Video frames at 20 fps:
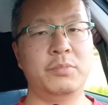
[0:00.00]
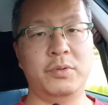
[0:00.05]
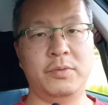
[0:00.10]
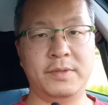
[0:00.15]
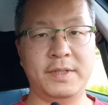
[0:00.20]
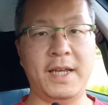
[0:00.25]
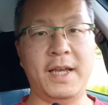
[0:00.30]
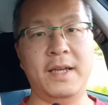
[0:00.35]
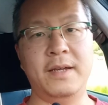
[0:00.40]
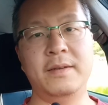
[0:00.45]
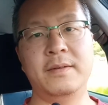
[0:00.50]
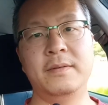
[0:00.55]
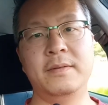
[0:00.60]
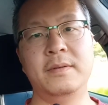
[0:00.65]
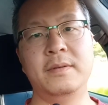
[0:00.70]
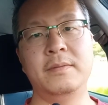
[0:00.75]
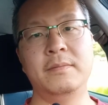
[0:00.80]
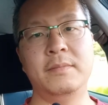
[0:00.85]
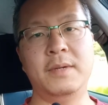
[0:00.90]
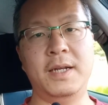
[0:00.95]
protect
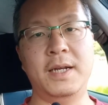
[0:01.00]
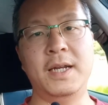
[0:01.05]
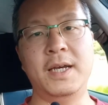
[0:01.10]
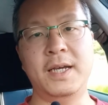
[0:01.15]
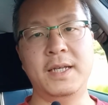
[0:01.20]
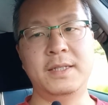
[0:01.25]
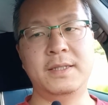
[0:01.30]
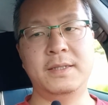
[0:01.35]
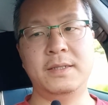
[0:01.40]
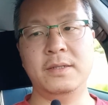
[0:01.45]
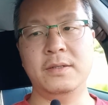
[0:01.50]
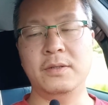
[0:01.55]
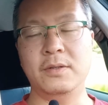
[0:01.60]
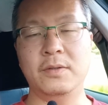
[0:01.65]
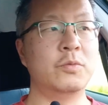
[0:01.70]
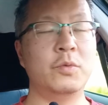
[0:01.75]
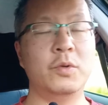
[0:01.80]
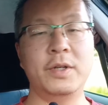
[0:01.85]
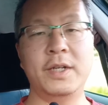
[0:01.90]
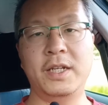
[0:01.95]
my lights. I
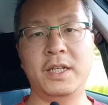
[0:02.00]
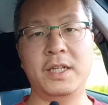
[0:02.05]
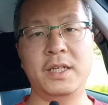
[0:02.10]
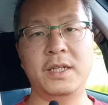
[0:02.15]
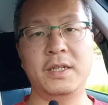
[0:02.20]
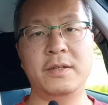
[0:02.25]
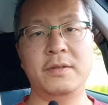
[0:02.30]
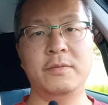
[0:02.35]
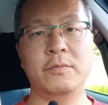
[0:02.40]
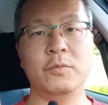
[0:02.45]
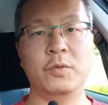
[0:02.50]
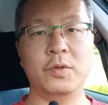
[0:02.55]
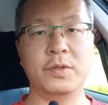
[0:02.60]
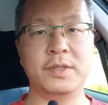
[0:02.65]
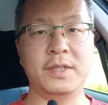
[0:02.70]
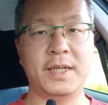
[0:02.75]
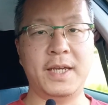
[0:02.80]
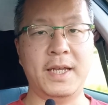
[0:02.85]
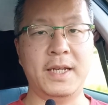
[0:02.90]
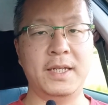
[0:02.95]
don't want any
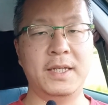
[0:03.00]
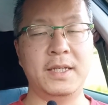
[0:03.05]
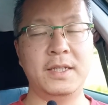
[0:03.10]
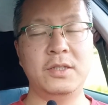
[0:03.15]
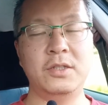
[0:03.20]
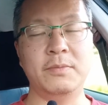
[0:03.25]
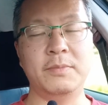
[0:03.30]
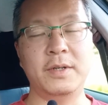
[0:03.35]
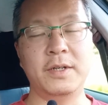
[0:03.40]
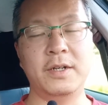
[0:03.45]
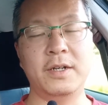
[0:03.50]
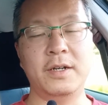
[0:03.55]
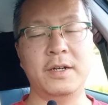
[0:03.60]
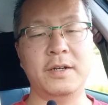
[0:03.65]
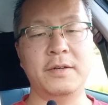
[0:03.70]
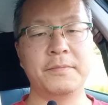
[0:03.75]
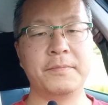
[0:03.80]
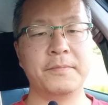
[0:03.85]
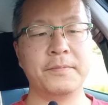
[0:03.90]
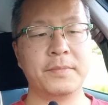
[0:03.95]
water getting into my
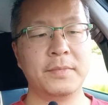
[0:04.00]
car.